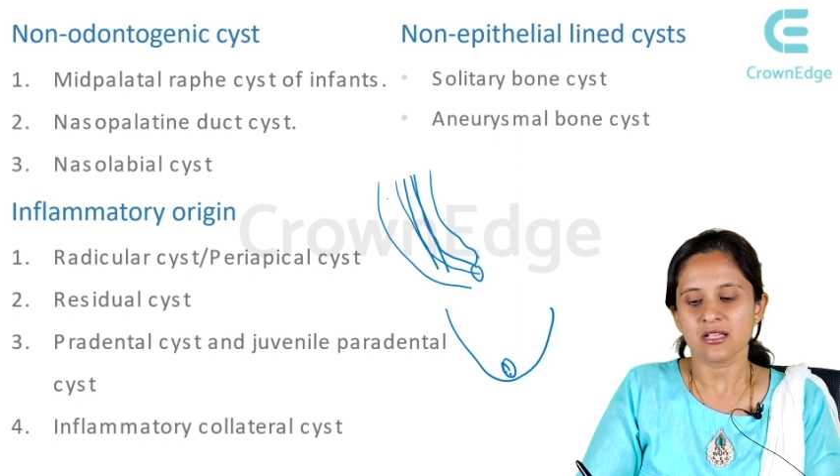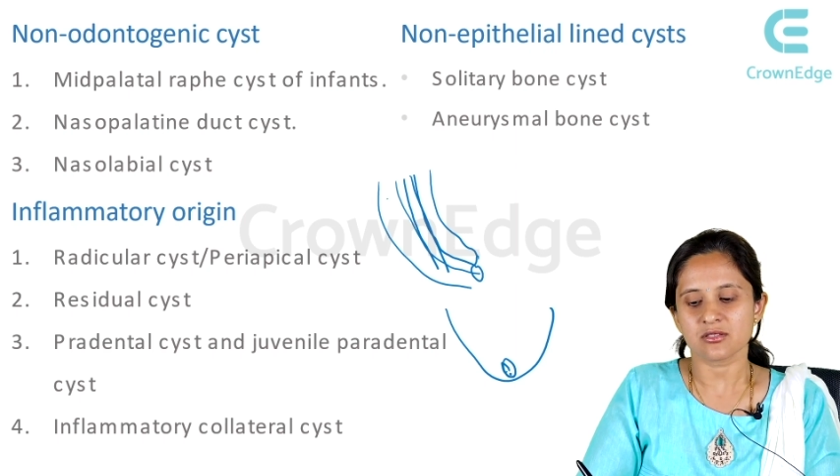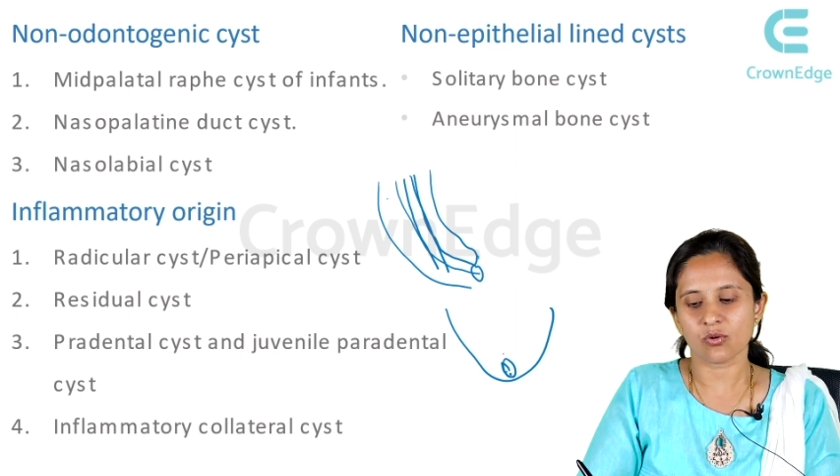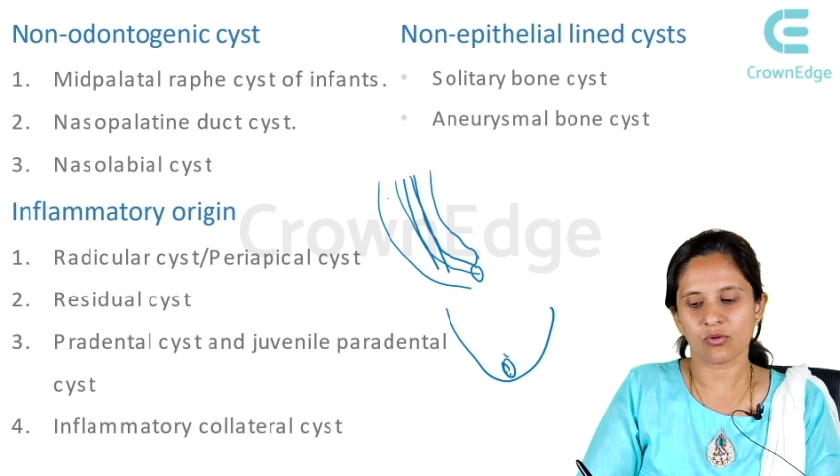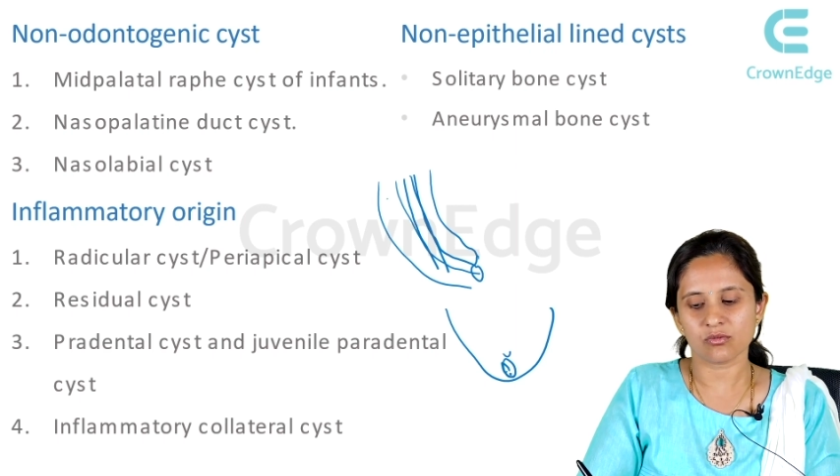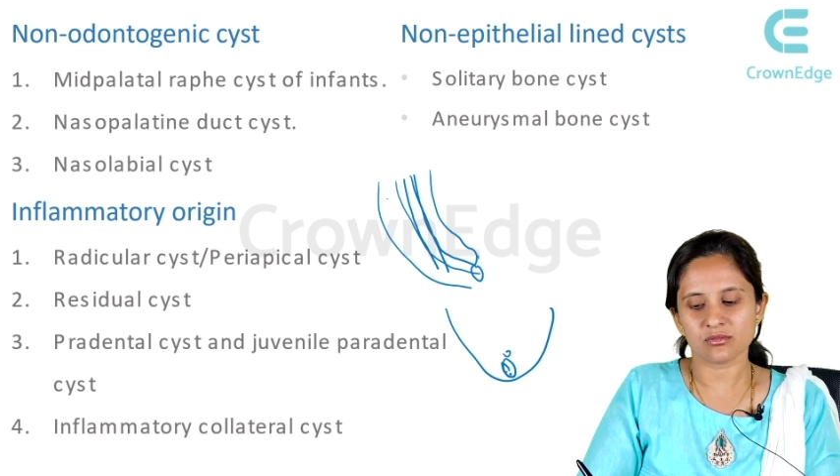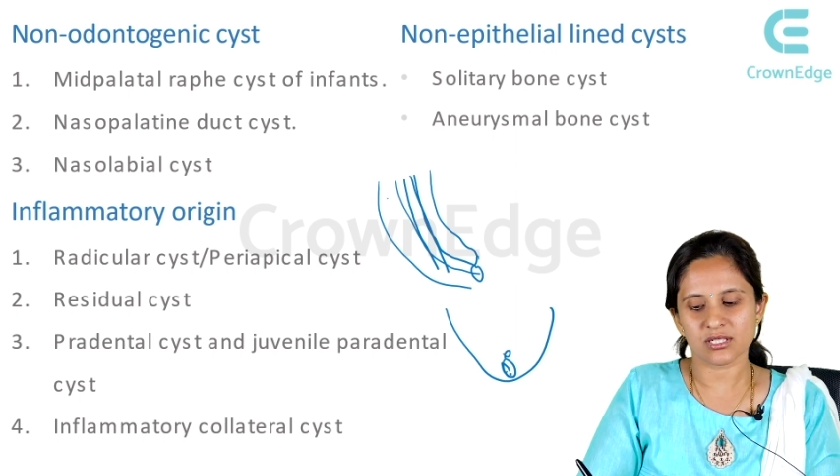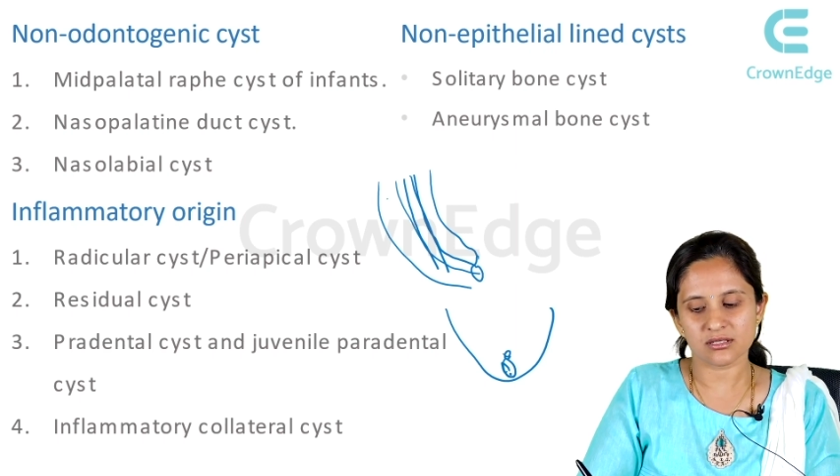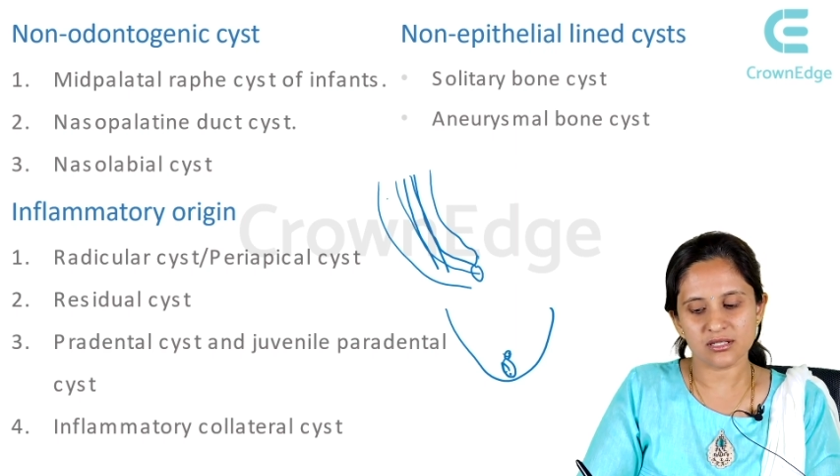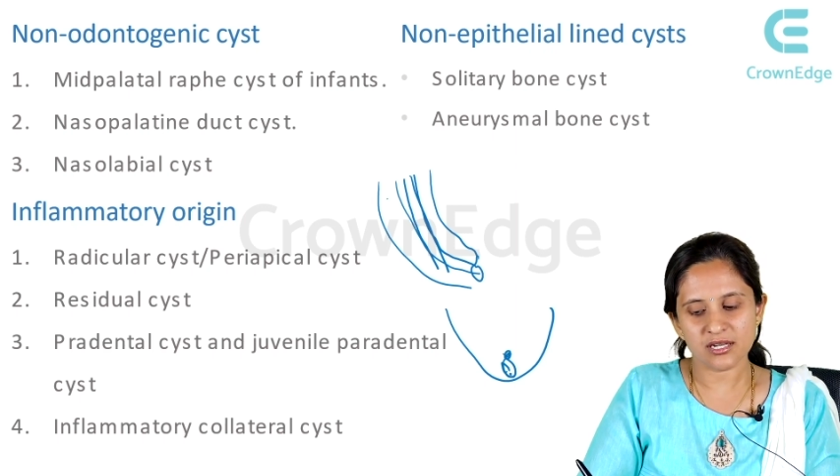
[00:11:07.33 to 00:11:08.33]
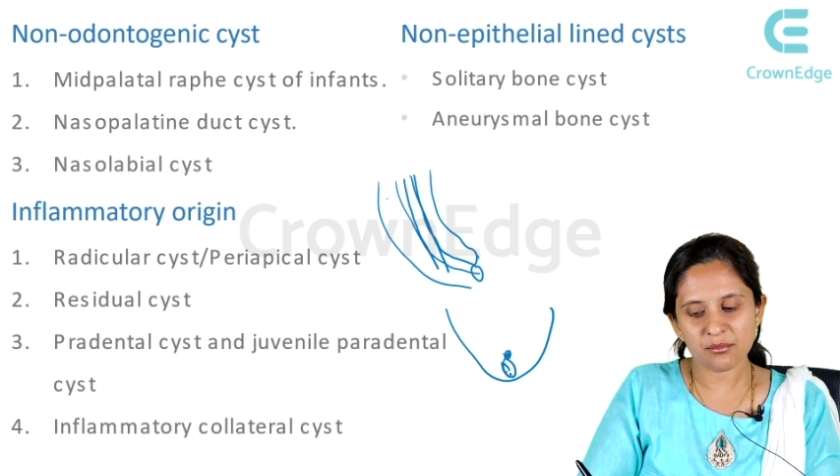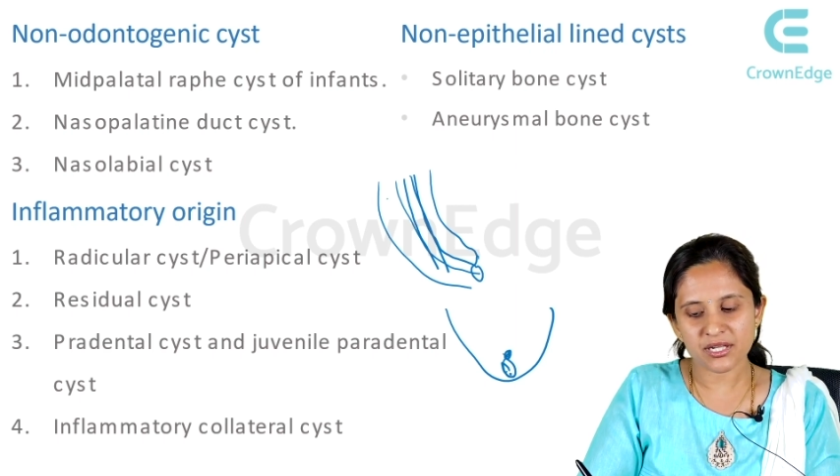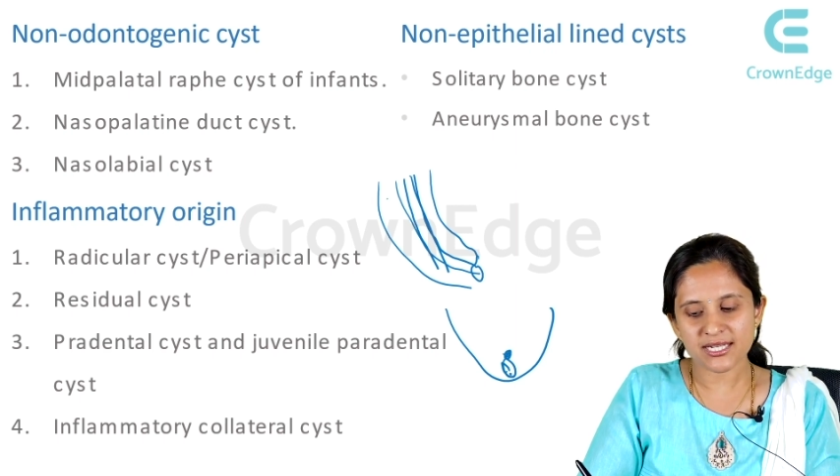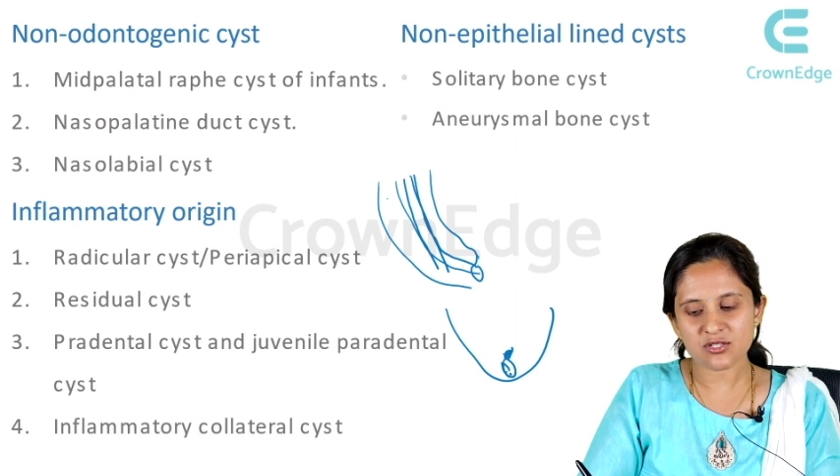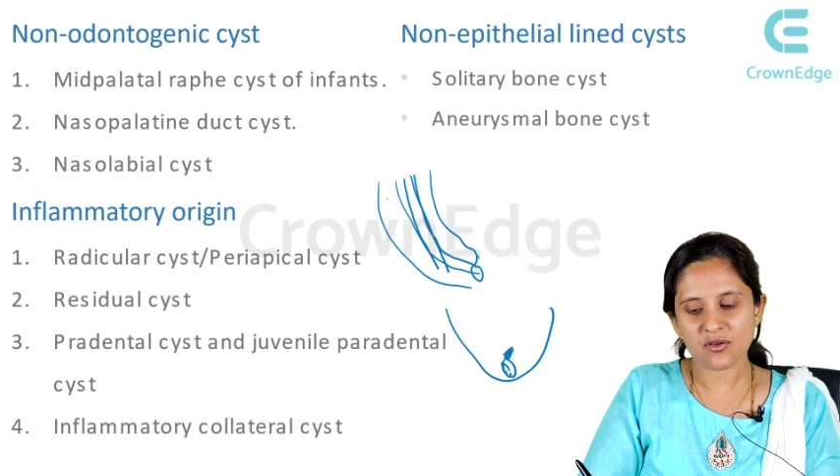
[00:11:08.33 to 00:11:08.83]
So the, the
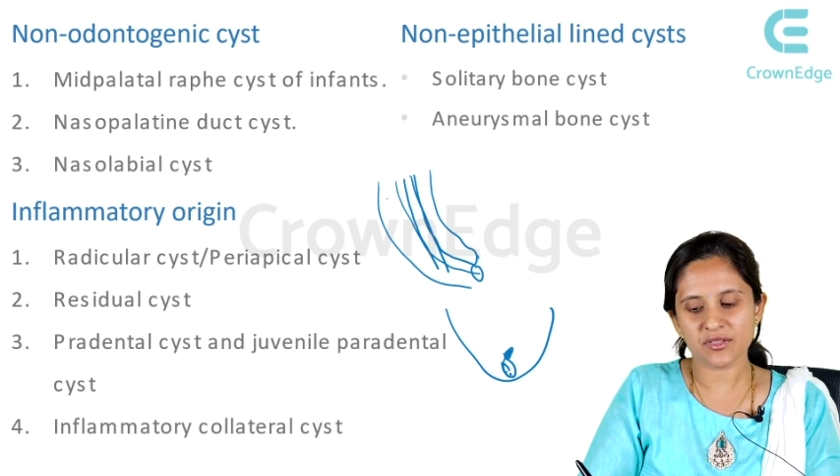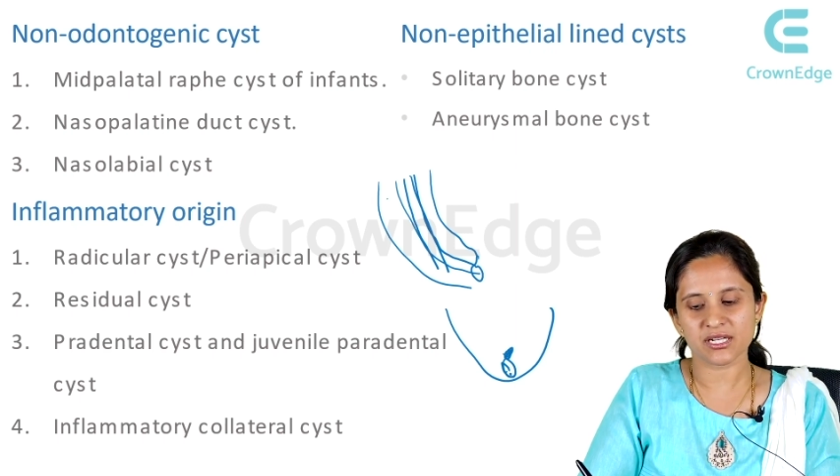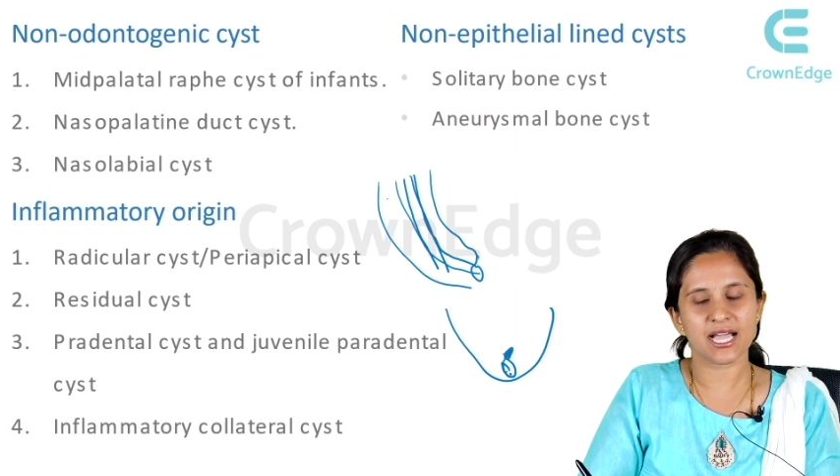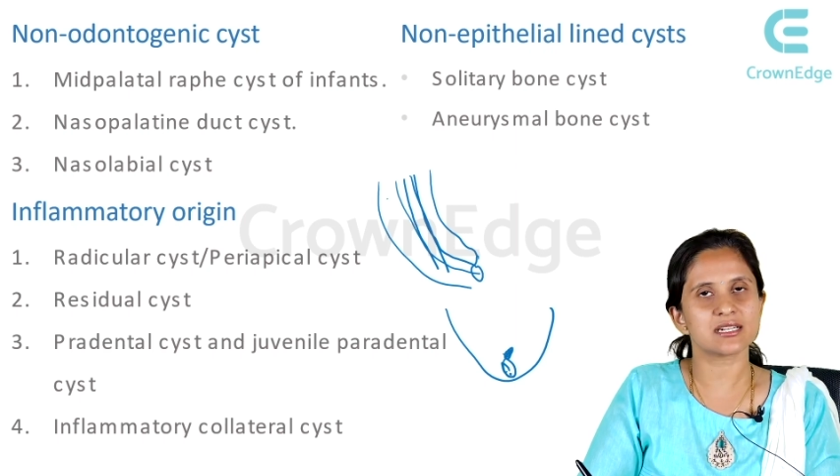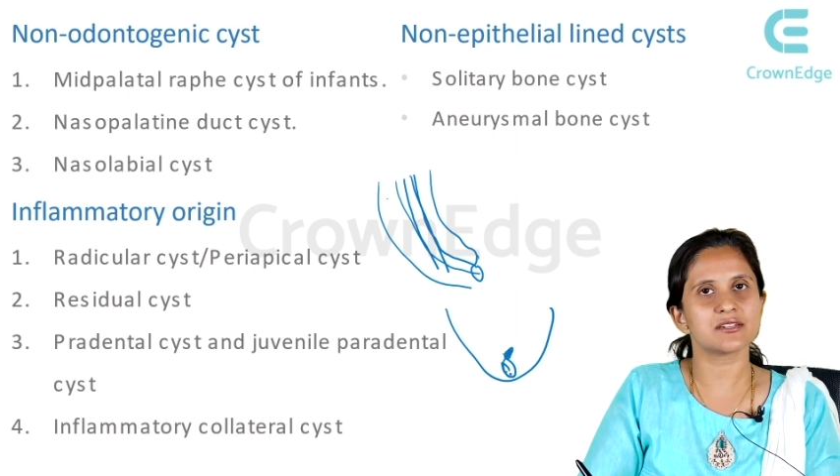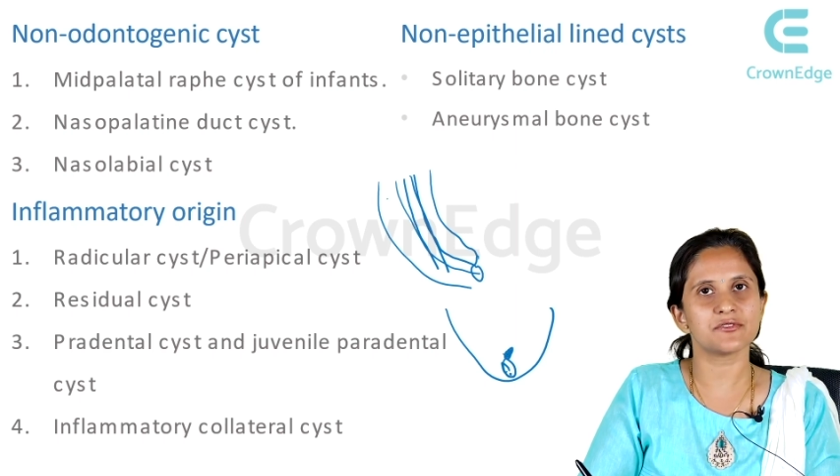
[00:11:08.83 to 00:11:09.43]
remnants of the duct,